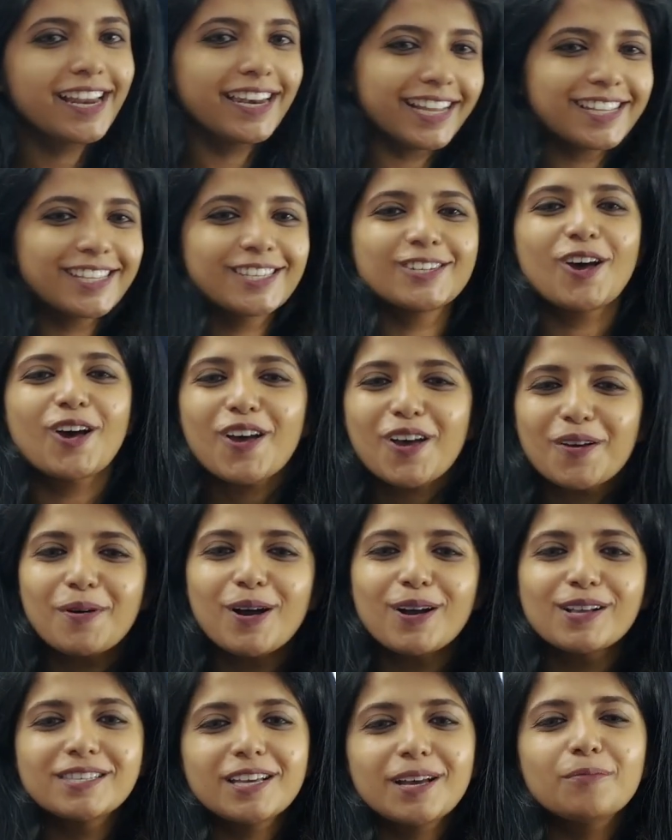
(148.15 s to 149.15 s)
Let's talk
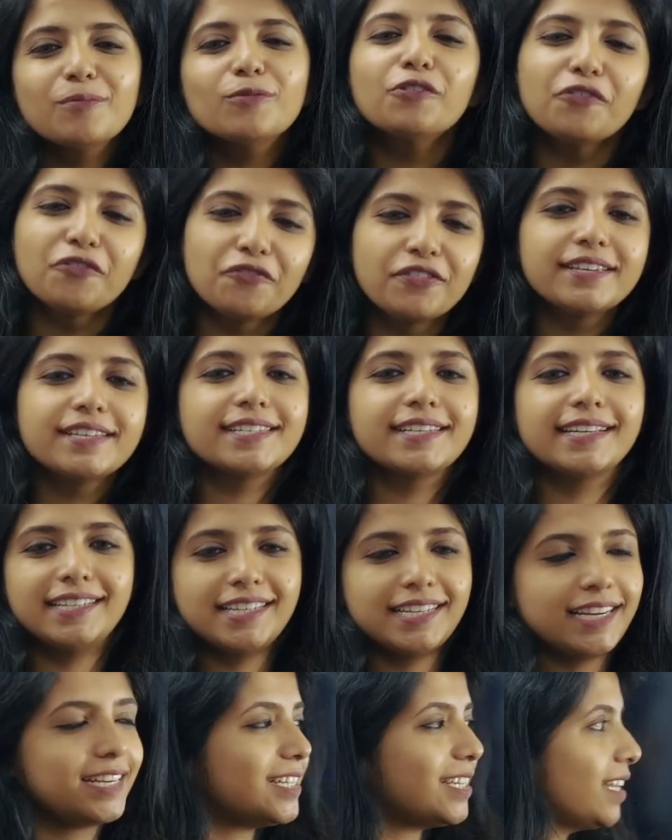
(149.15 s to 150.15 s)
about some
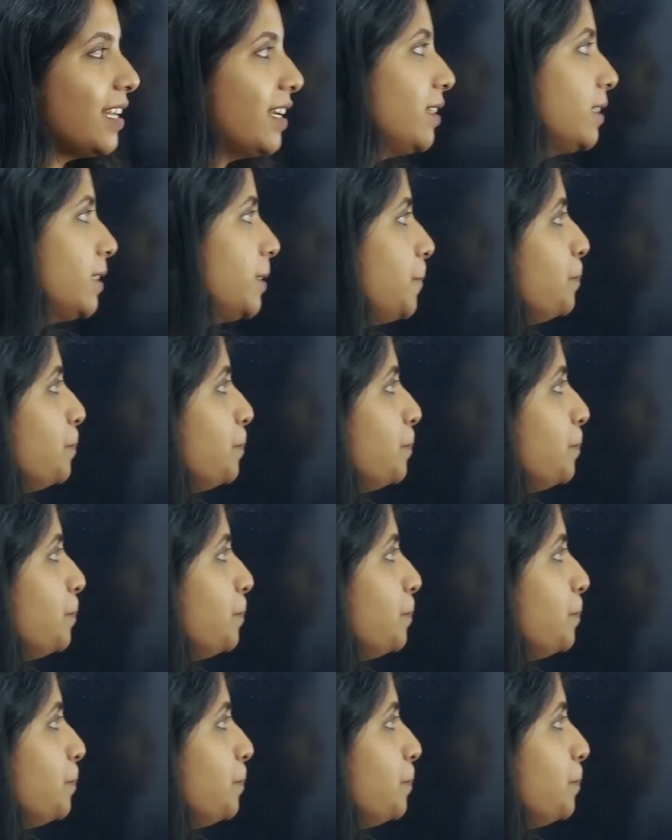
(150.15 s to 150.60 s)
official data here.